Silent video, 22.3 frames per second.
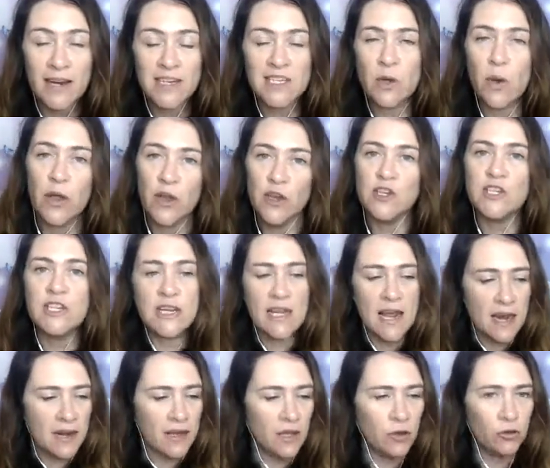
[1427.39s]
So I used to
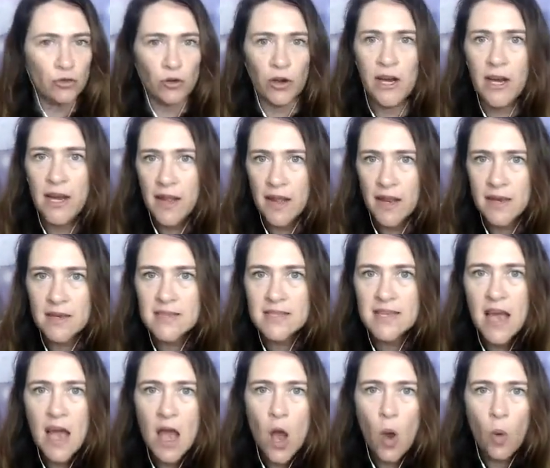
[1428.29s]
get it in readings
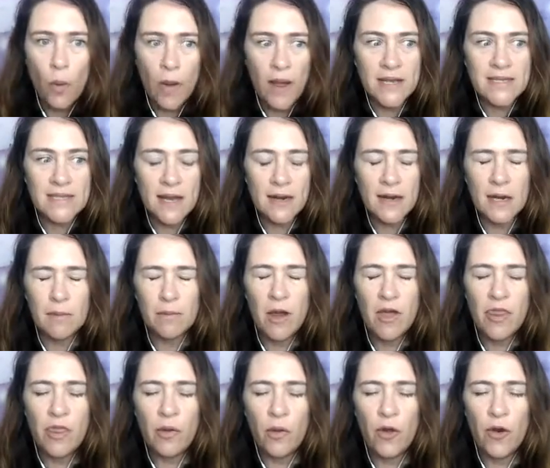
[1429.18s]
where suddenly
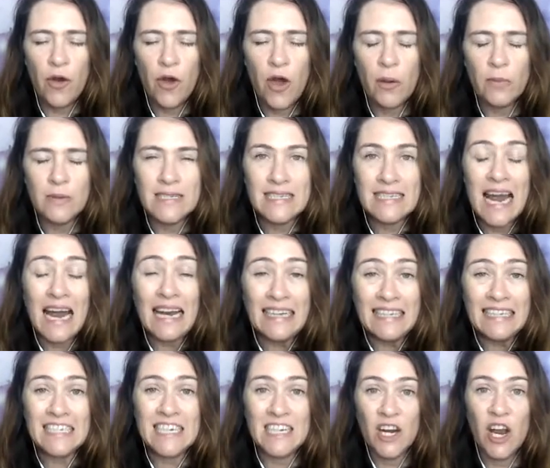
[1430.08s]
my third eye would start
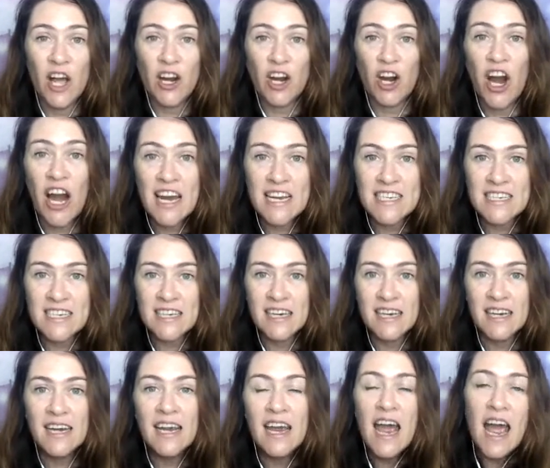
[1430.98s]
itching like
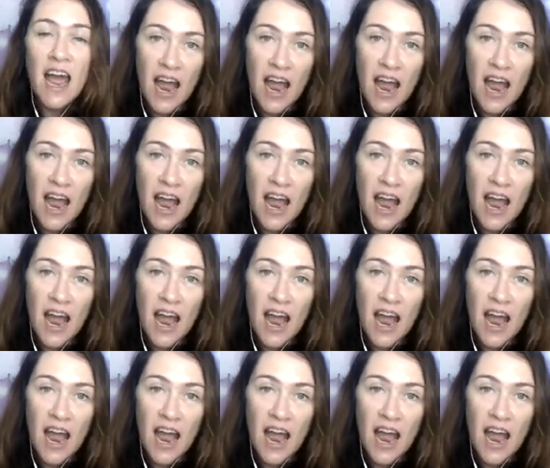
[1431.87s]
crazy,